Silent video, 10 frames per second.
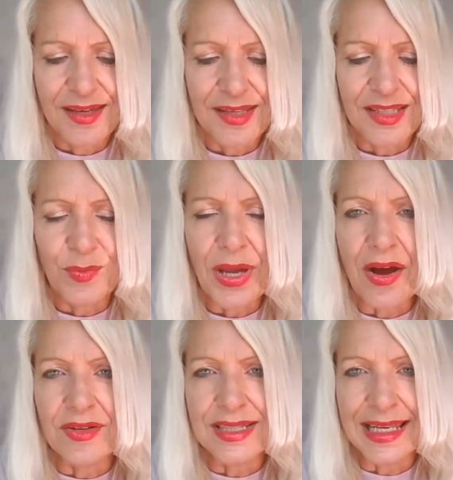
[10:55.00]
Any
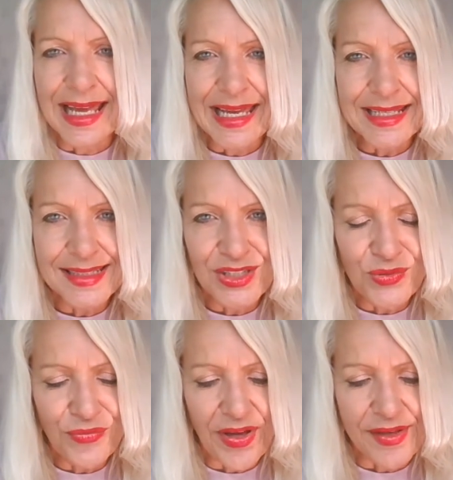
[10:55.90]
apparent delay is in
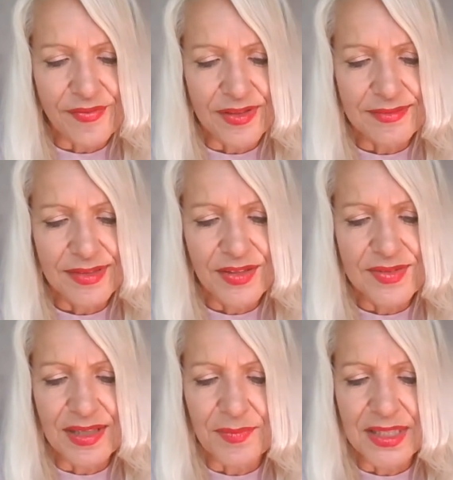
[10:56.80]
your favor. If
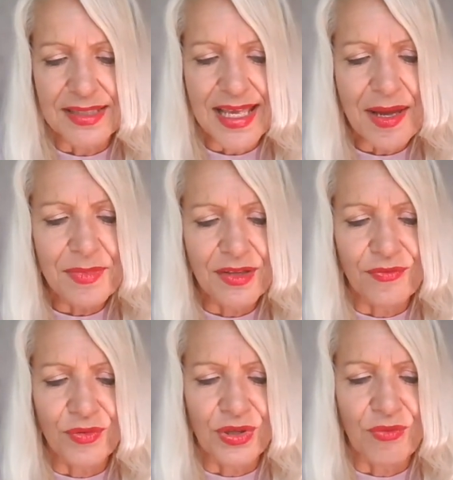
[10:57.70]
something is happening
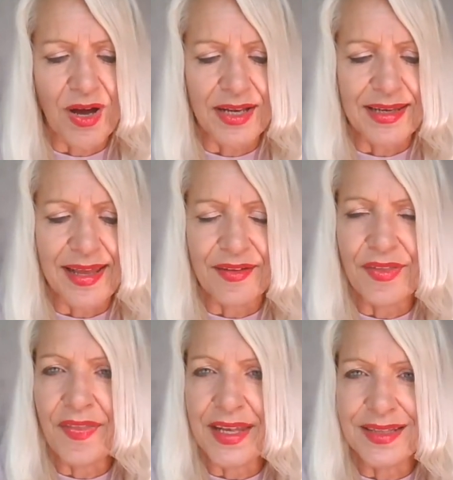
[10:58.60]
for you right now,
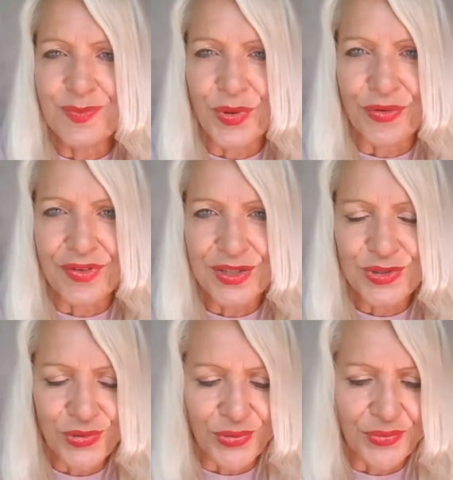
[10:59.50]
then that is perfect
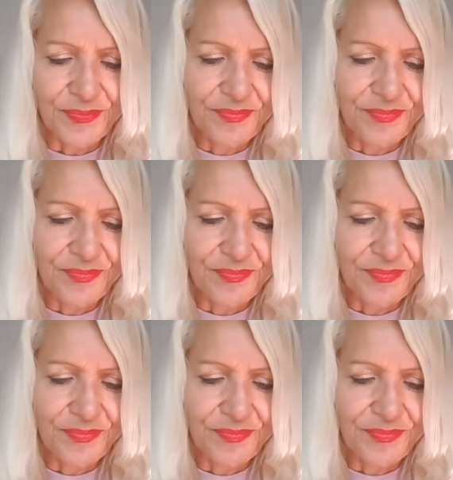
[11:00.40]
too.